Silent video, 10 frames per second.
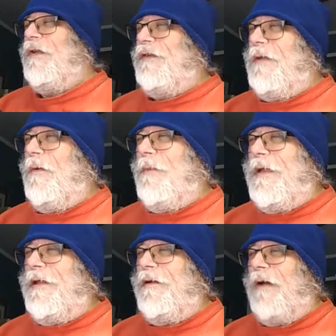she will be
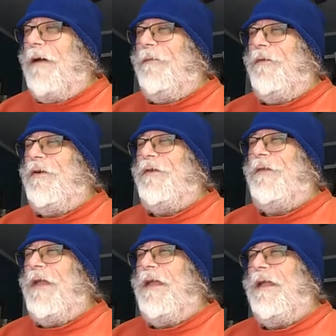here on
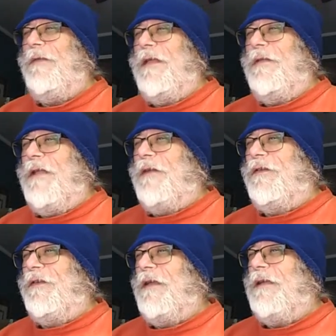Thursday and then
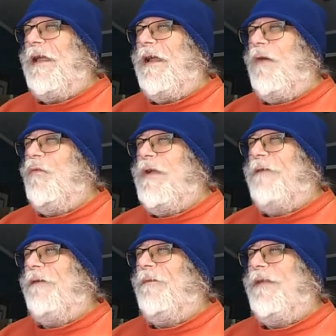next Sunday, a week
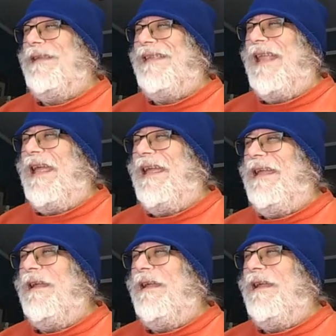from today